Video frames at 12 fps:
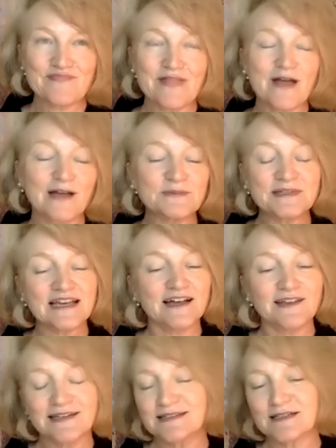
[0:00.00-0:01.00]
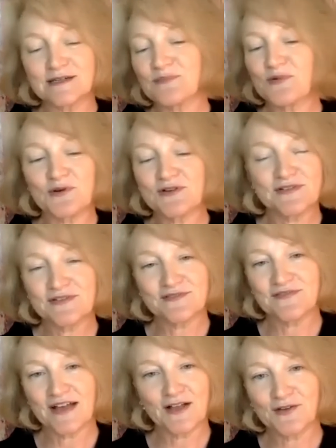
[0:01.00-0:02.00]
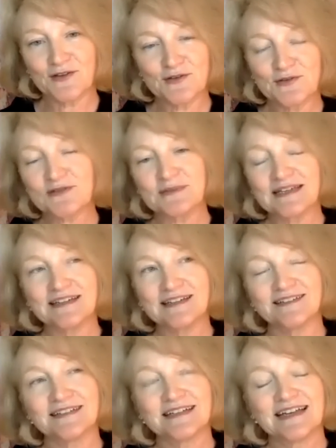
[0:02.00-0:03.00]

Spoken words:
Hospitality is an important value to me.